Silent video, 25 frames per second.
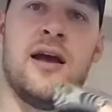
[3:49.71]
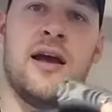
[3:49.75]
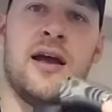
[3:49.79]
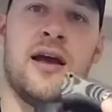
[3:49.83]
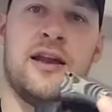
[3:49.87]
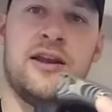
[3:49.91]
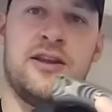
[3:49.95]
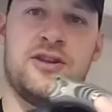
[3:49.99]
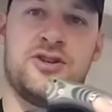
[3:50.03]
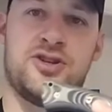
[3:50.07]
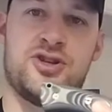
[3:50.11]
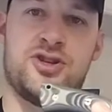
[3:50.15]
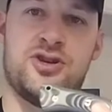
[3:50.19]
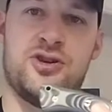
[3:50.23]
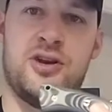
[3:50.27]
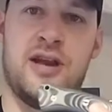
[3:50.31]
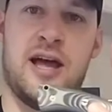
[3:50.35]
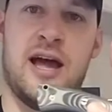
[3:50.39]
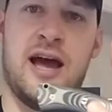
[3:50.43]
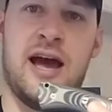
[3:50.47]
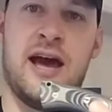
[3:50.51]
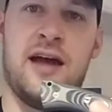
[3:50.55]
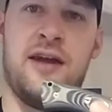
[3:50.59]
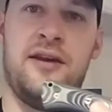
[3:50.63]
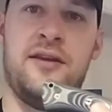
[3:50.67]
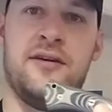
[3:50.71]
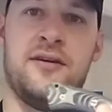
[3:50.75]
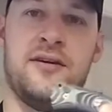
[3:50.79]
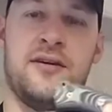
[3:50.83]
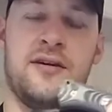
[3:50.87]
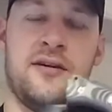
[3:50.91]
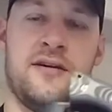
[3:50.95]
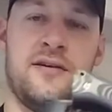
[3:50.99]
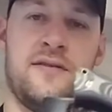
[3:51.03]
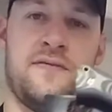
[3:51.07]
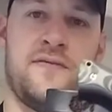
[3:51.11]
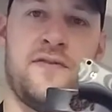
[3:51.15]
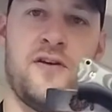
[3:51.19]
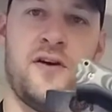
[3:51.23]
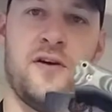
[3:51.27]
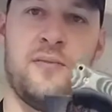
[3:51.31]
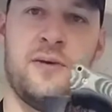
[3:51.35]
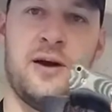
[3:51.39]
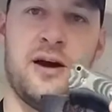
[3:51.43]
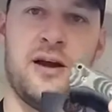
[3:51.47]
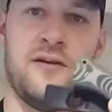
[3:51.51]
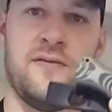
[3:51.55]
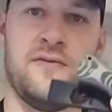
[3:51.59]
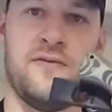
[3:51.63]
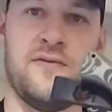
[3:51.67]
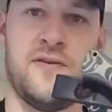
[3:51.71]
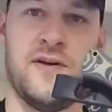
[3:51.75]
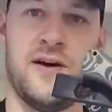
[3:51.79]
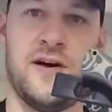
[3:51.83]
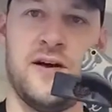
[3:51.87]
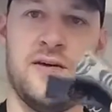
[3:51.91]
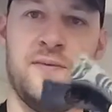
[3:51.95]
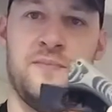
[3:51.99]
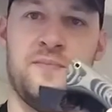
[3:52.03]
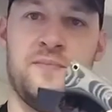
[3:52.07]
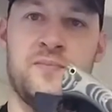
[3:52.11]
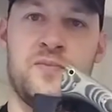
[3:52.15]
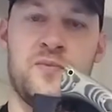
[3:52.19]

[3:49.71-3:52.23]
and it should add a fair amount of uh,